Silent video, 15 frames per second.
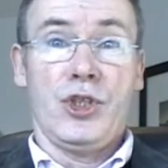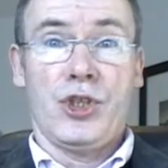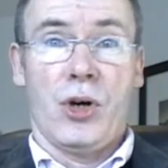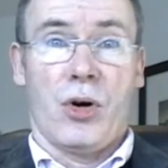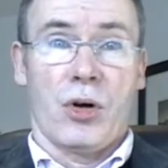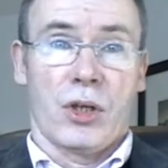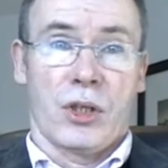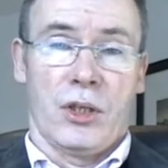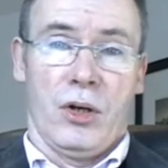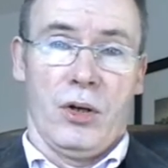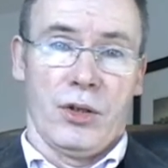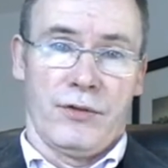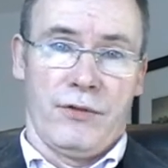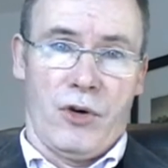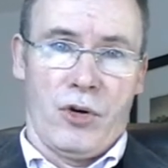short
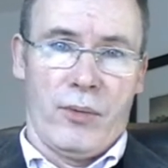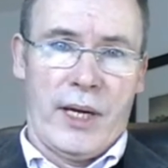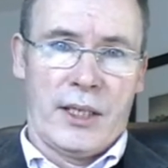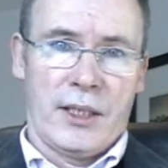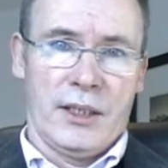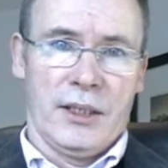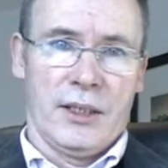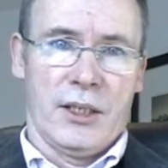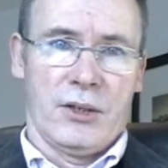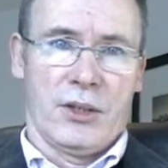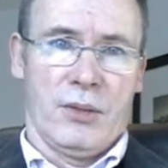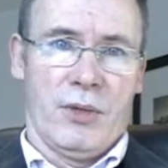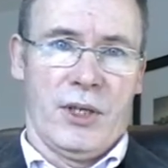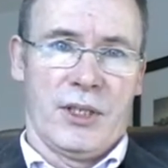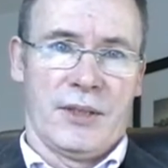called formatting the
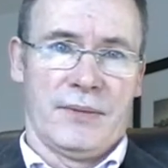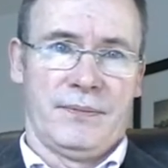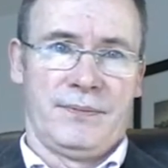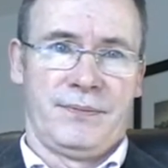document.